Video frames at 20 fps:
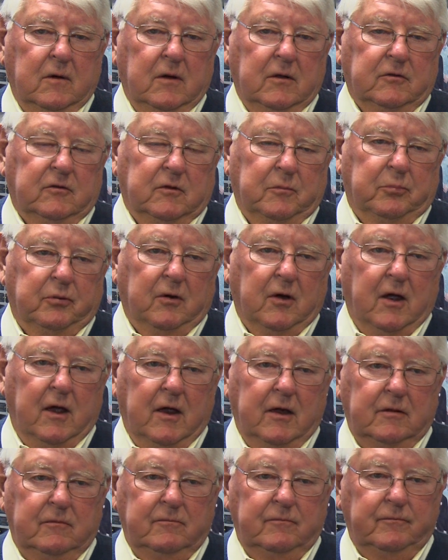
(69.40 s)
Well, it's the
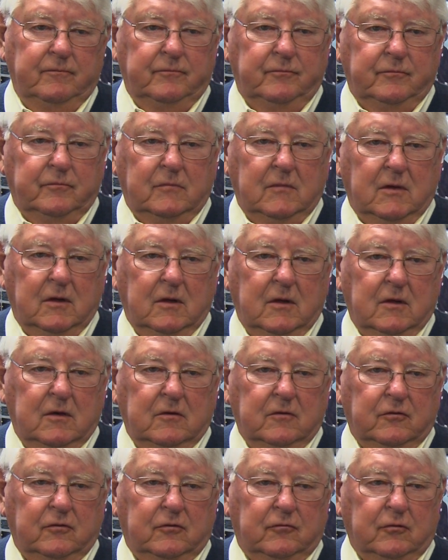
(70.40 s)
pride,
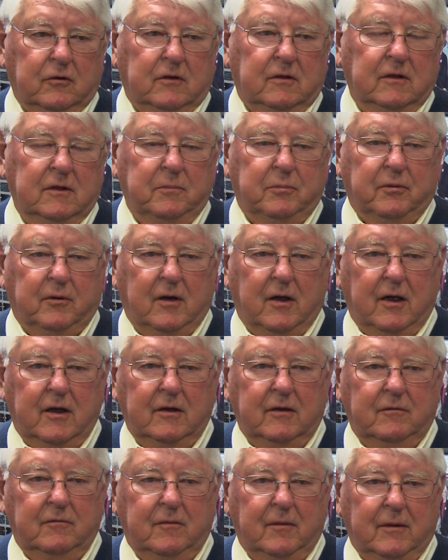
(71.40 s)
strictly
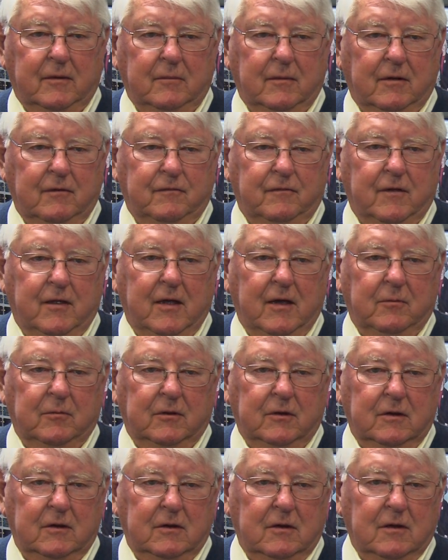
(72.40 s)
pride of my, my
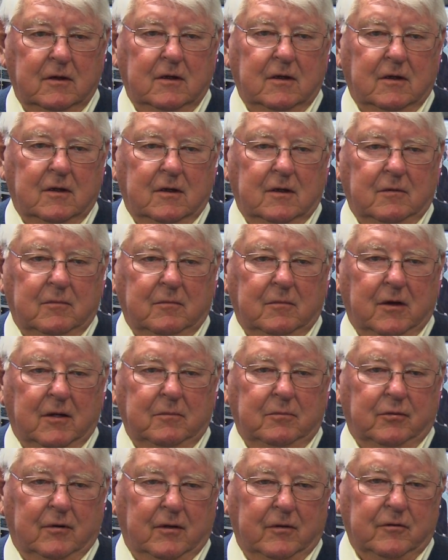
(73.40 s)
family, my
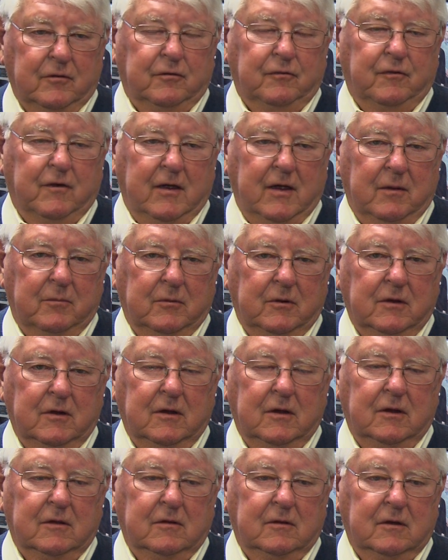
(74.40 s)
brother's family,
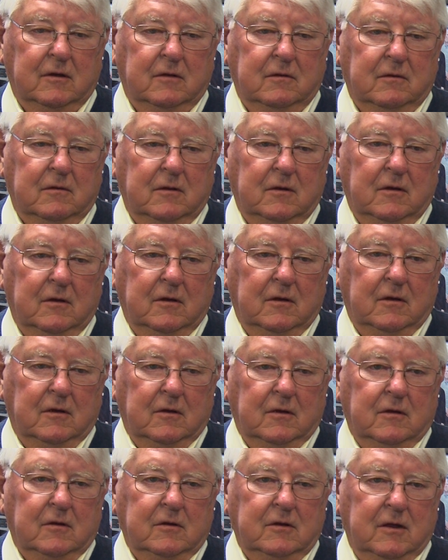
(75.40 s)
and uh,
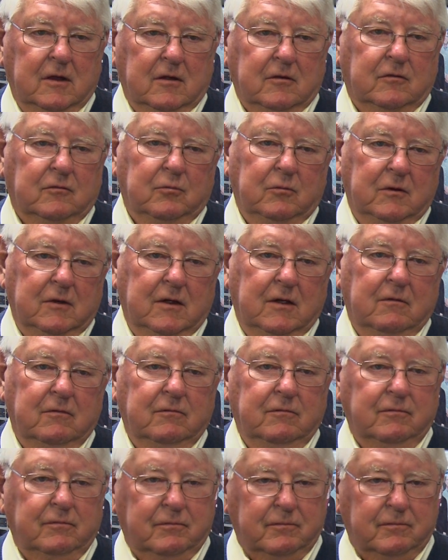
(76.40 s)
yes, we have